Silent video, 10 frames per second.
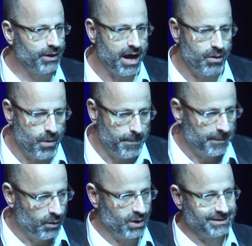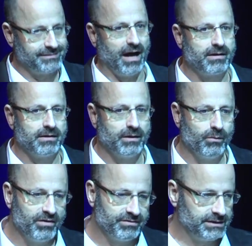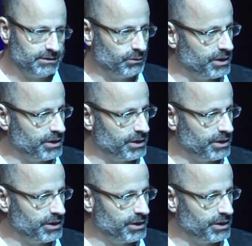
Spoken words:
sense. For now, we're stuck. We have a